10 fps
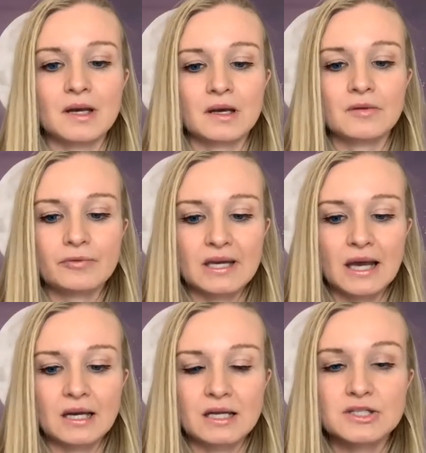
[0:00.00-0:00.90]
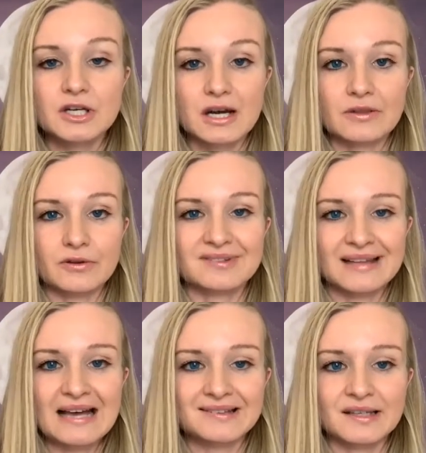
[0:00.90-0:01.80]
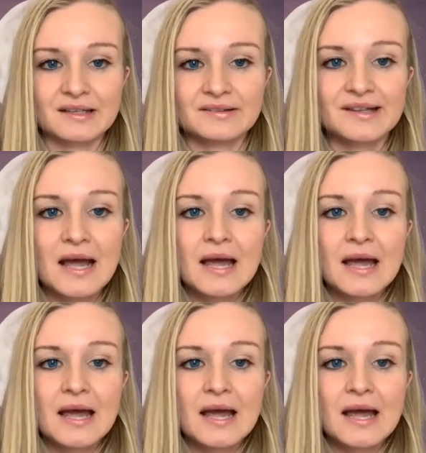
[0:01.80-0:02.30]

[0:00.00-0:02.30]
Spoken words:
And if we can integrate those lessons,